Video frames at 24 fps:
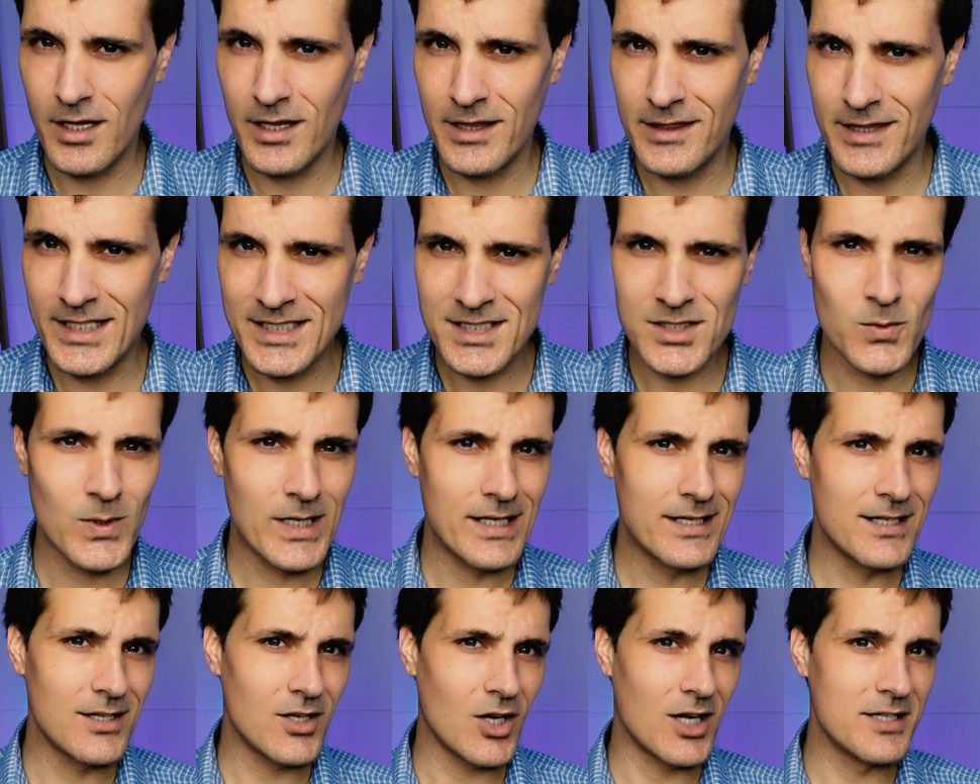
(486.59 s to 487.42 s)
This
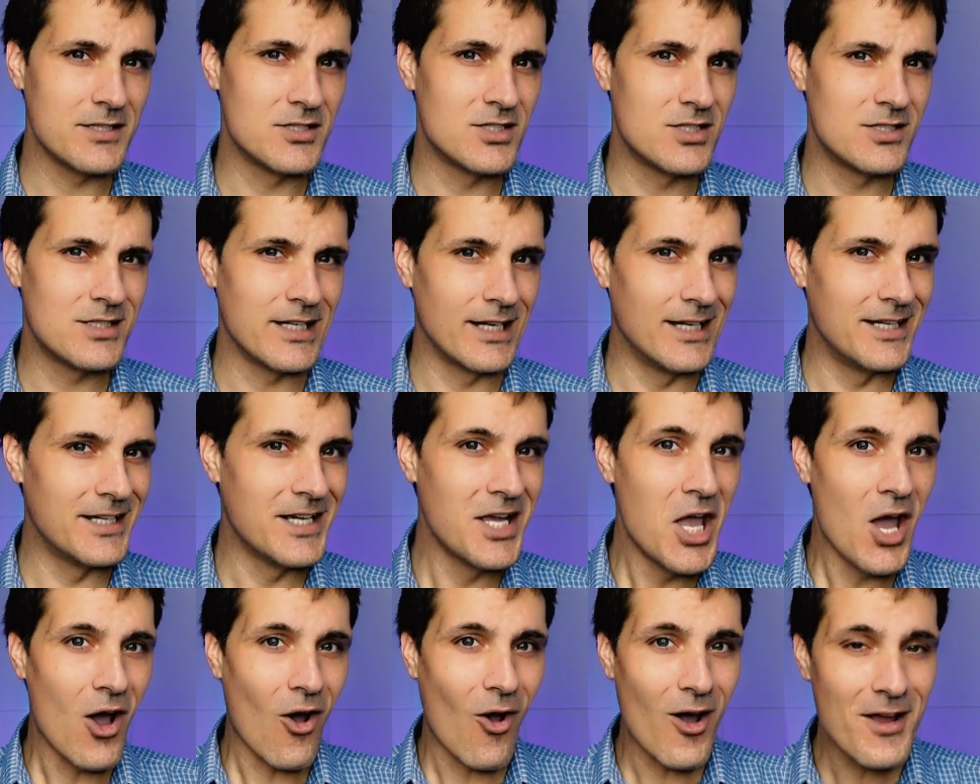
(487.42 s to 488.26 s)
one, I
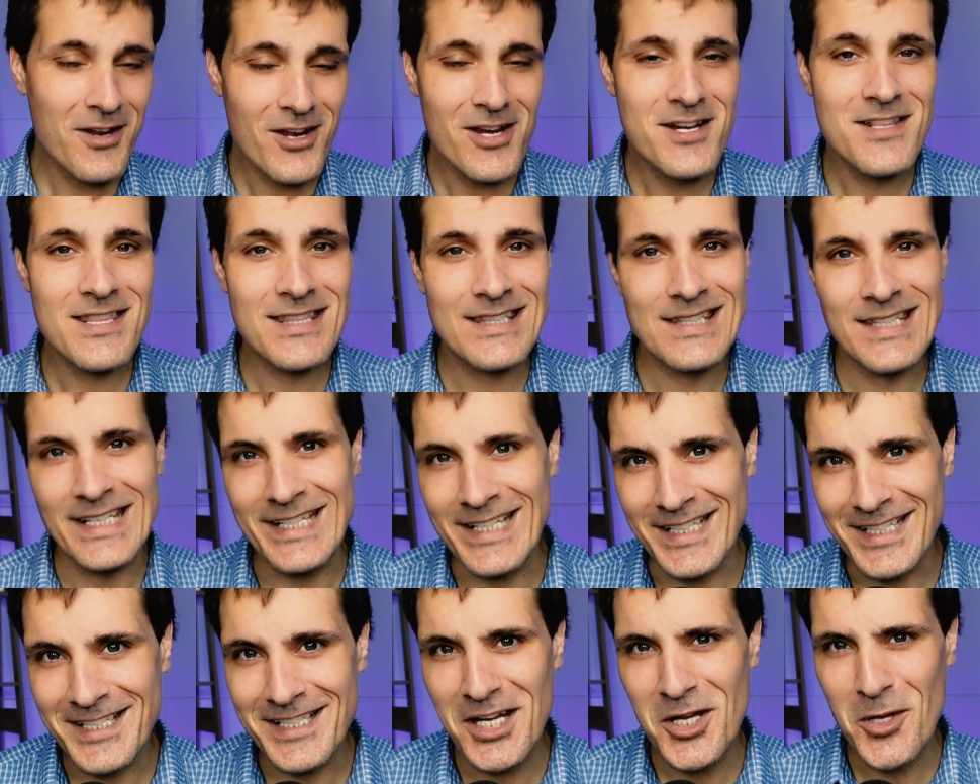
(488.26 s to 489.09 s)
don't
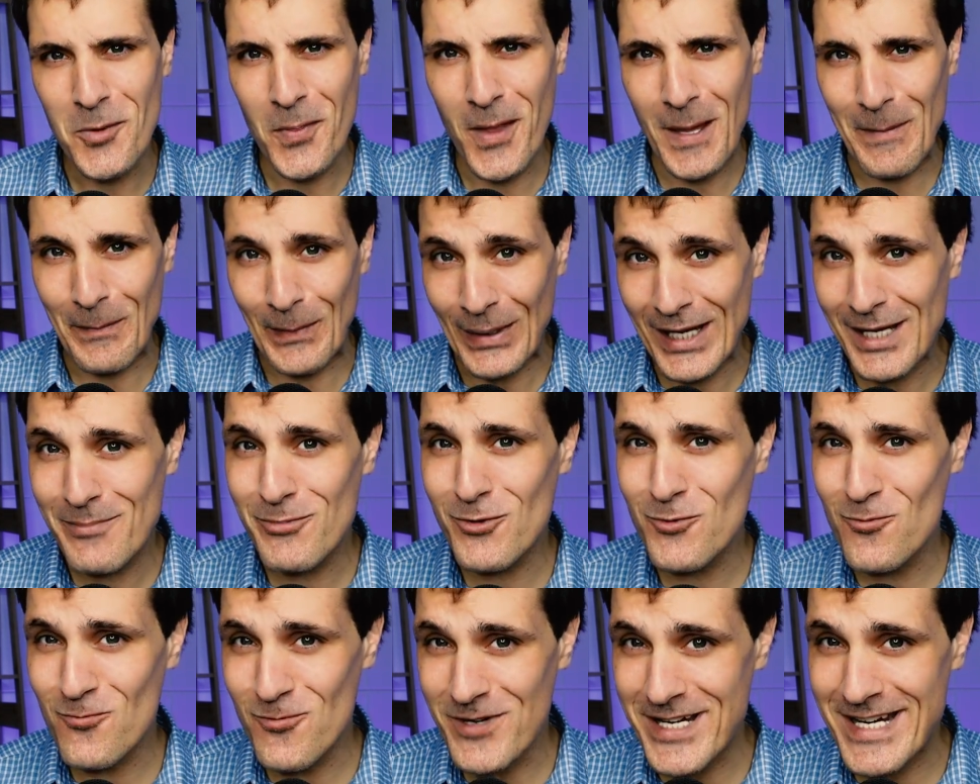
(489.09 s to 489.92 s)
think that
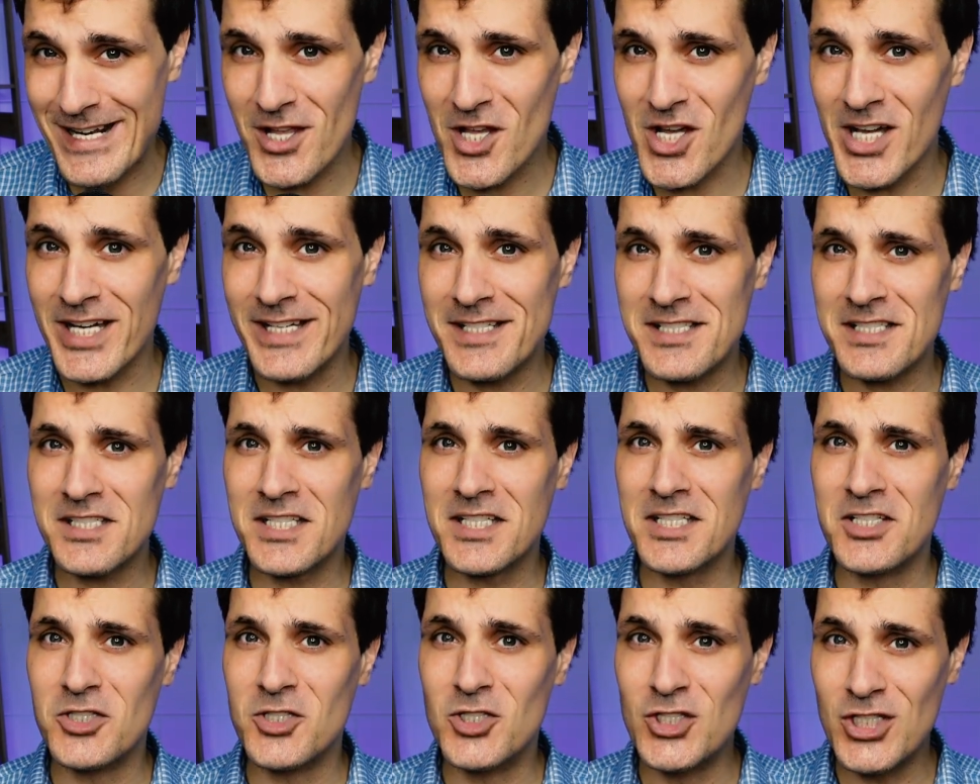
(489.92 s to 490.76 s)
people realize
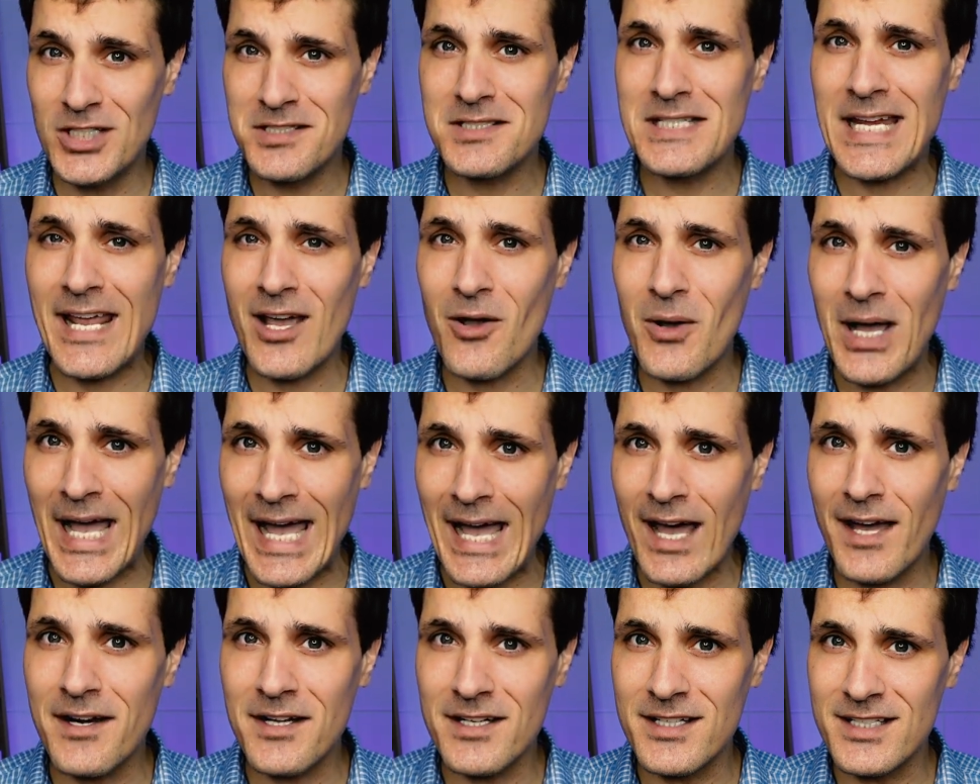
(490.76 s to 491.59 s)
just how
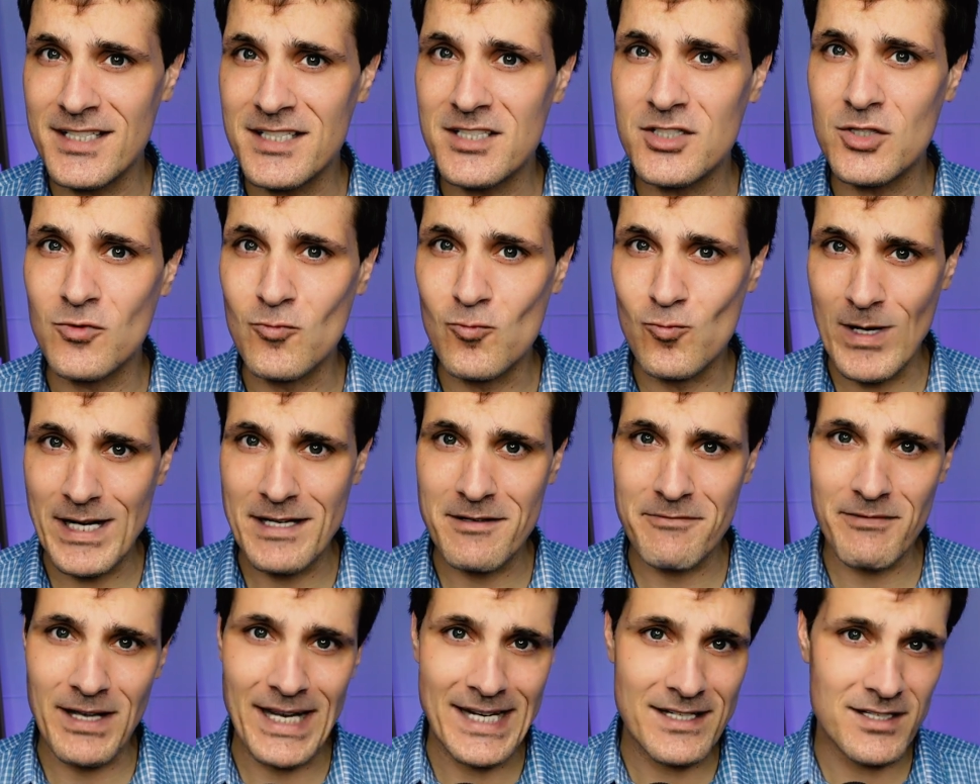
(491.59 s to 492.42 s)
hard it is to
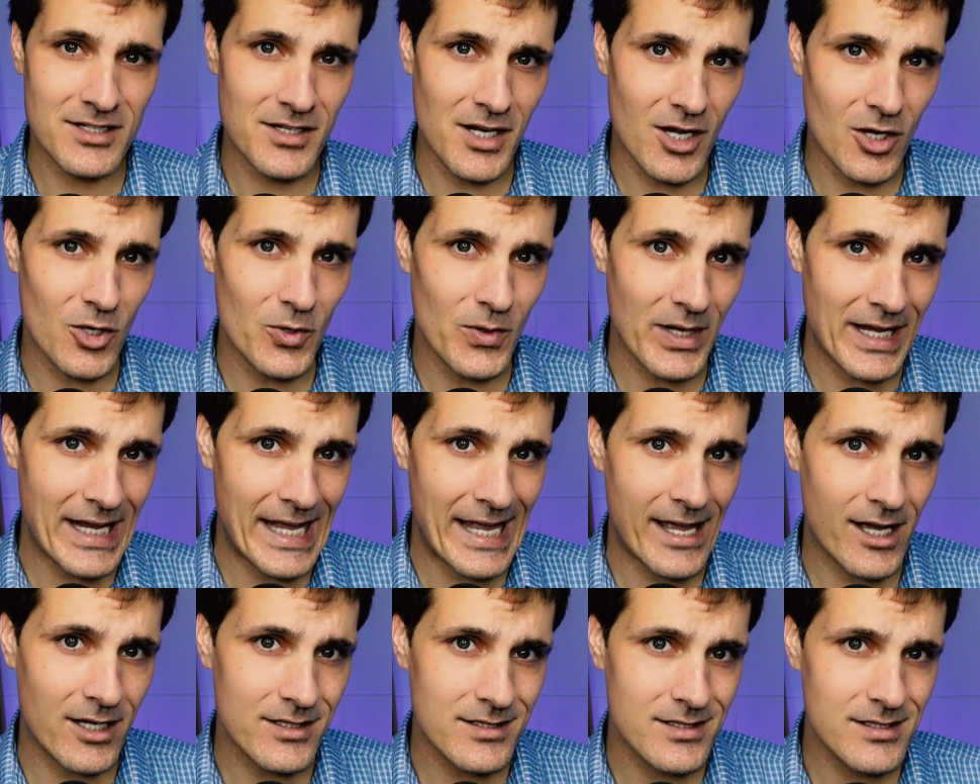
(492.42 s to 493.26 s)
renovate an older
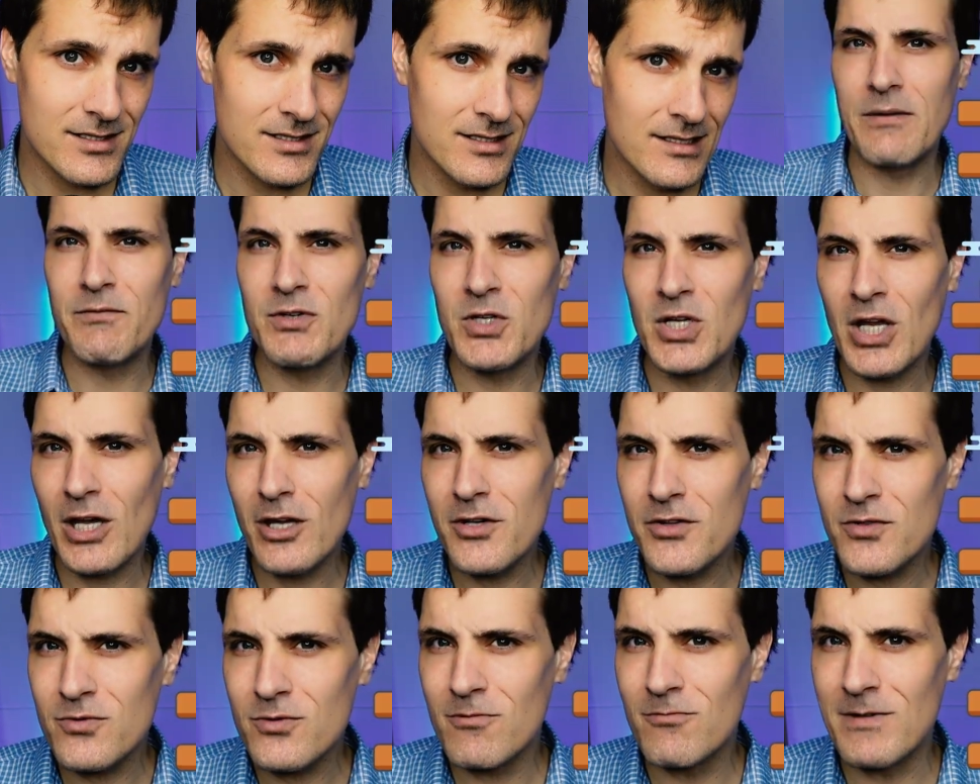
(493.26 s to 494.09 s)
house. If you go
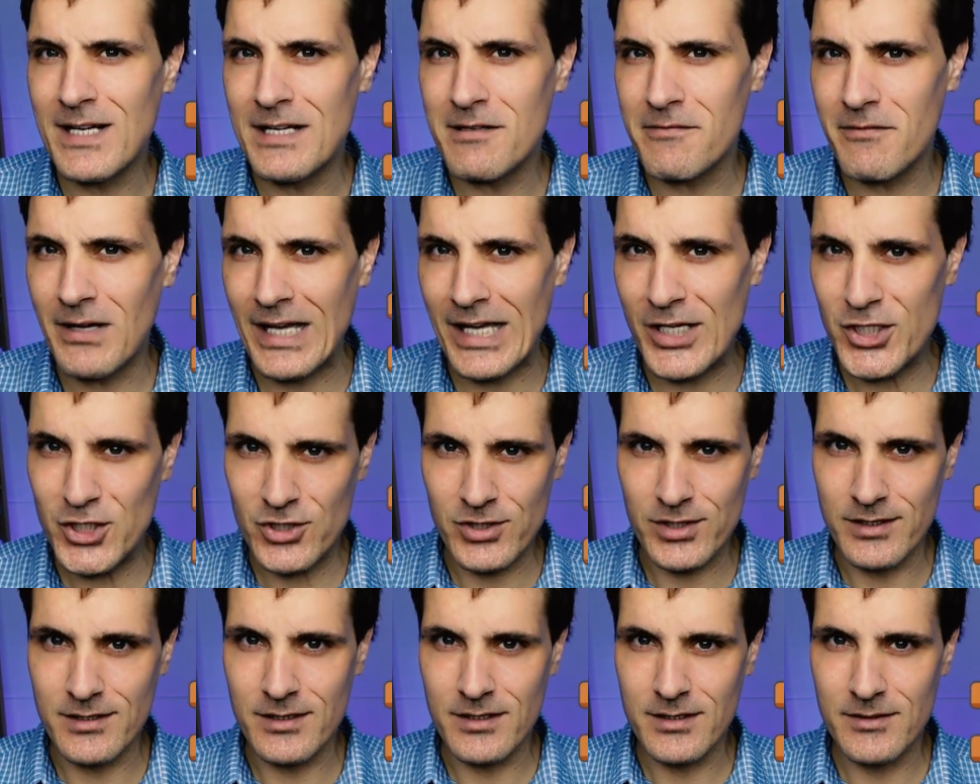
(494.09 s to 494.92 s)
through a
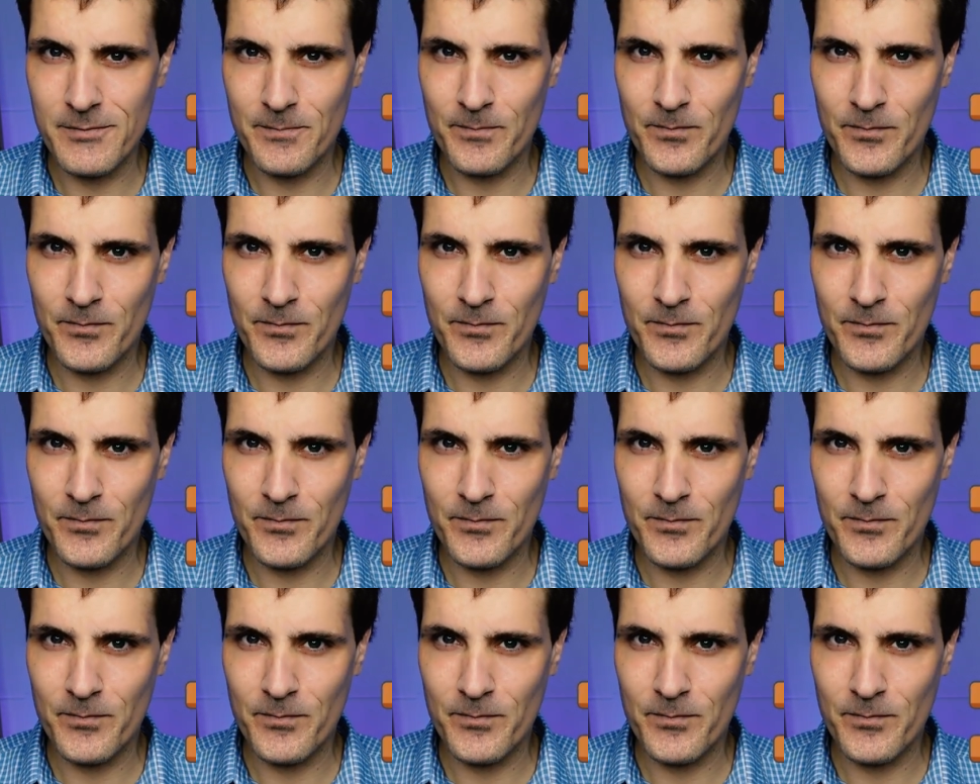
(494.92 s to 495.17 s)
renovation,